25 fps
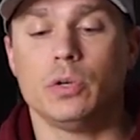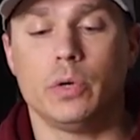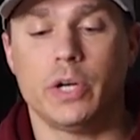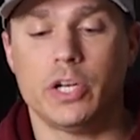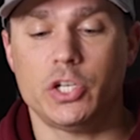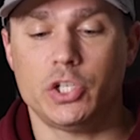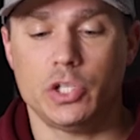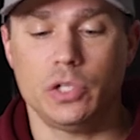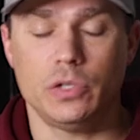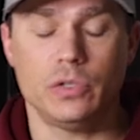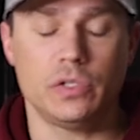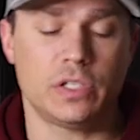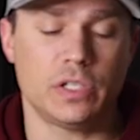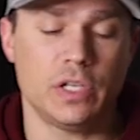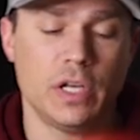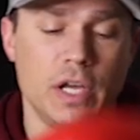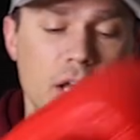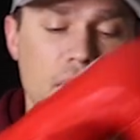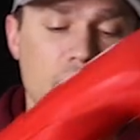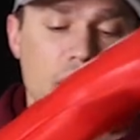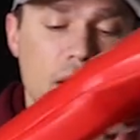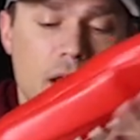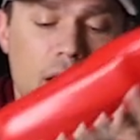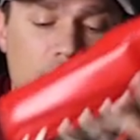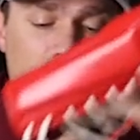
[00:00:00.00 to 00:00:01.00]
issues,
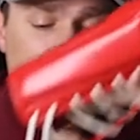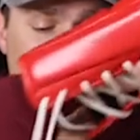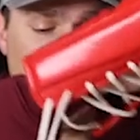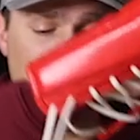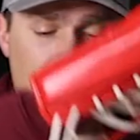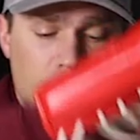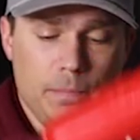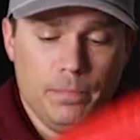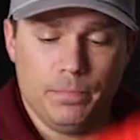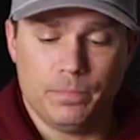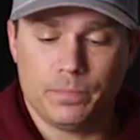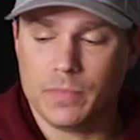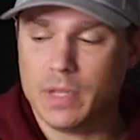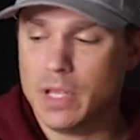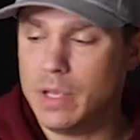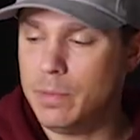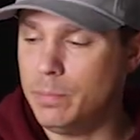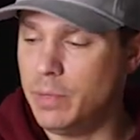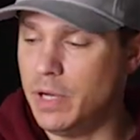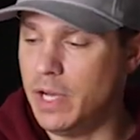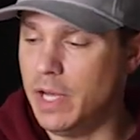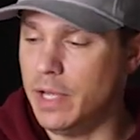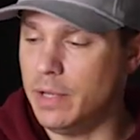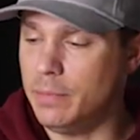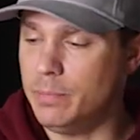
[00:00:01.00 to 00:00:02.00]

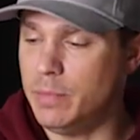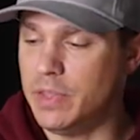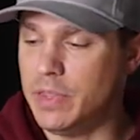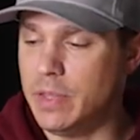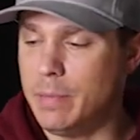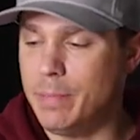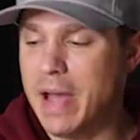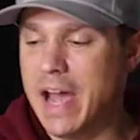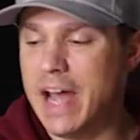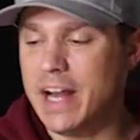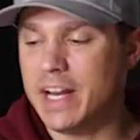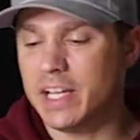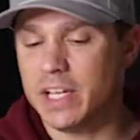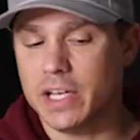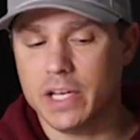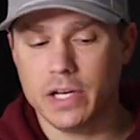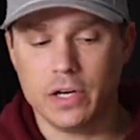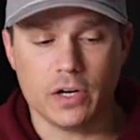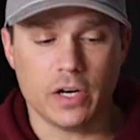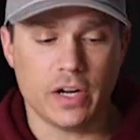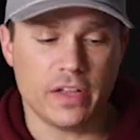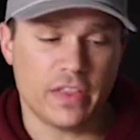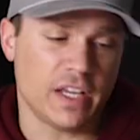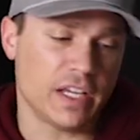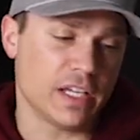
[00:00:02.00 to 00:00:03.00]
but the padding
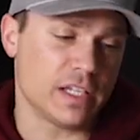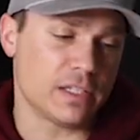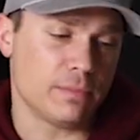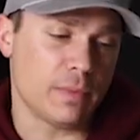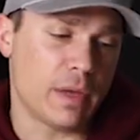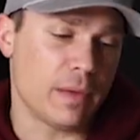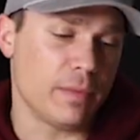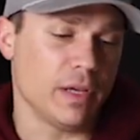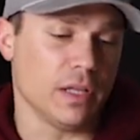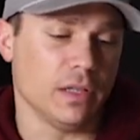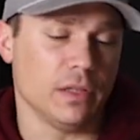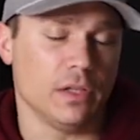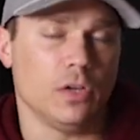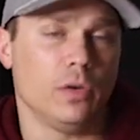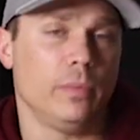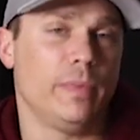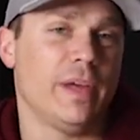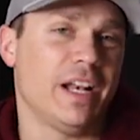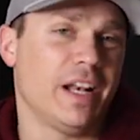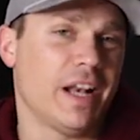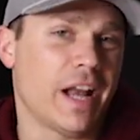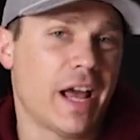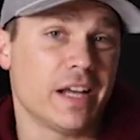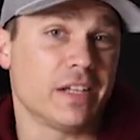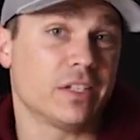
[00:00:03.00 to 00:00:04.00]
here I think is maybe a little
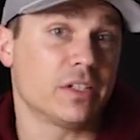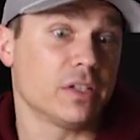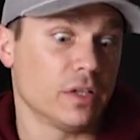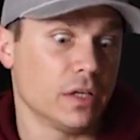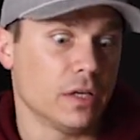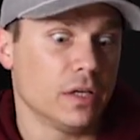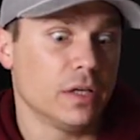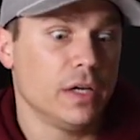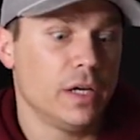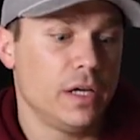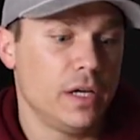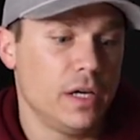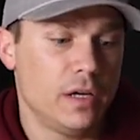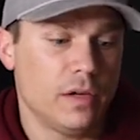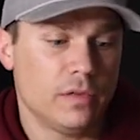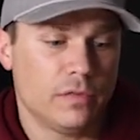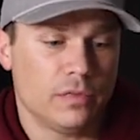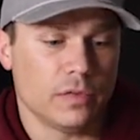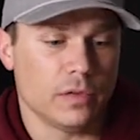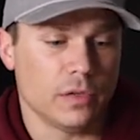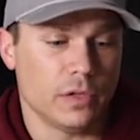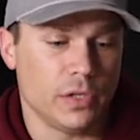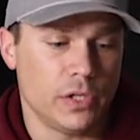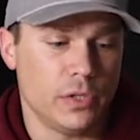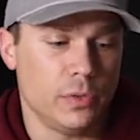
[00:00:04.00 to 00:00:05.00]
bit nicer
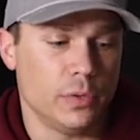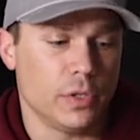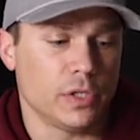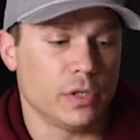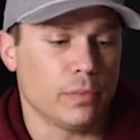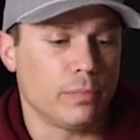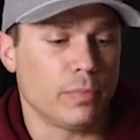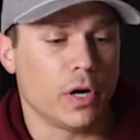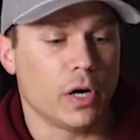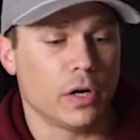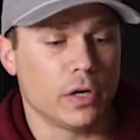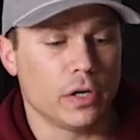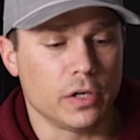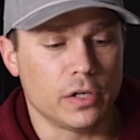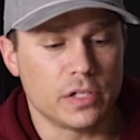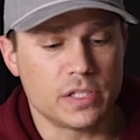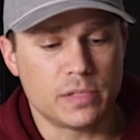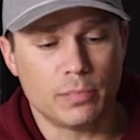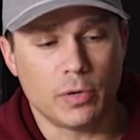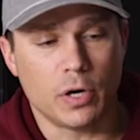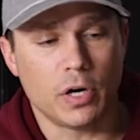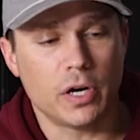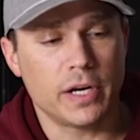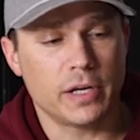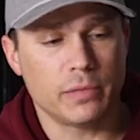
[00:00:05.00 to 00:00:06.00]
for you and your partner
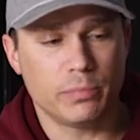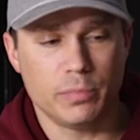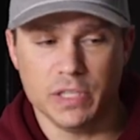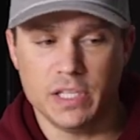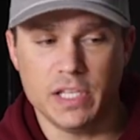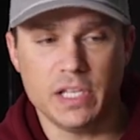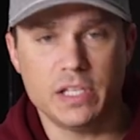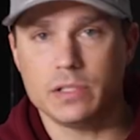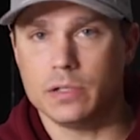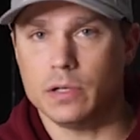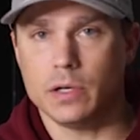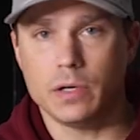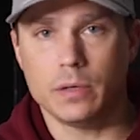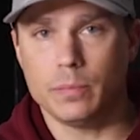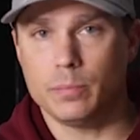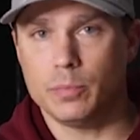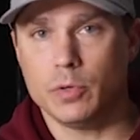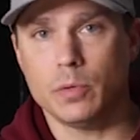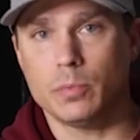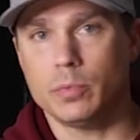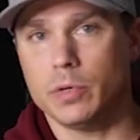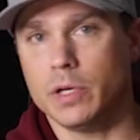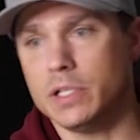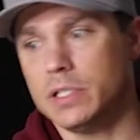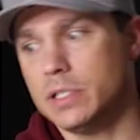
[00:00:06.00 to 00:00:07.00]
sparring, but these are
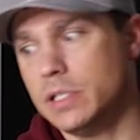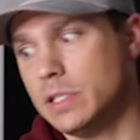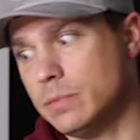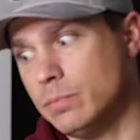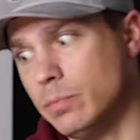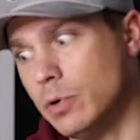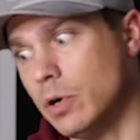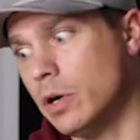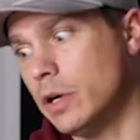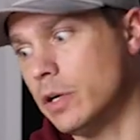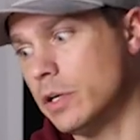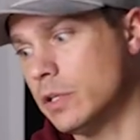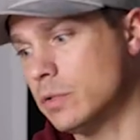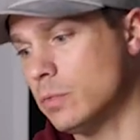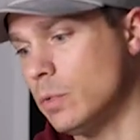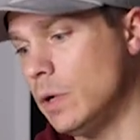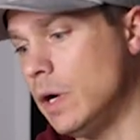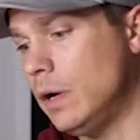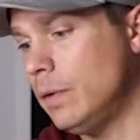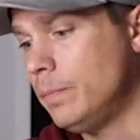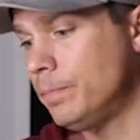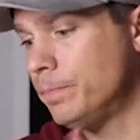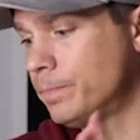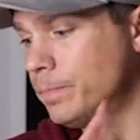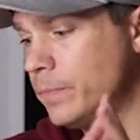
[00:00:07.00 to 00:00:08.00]
appropriate to spar in as
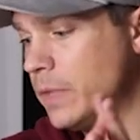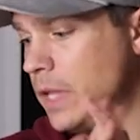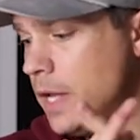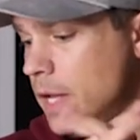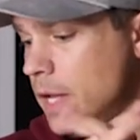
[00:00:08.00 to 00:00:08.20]
well.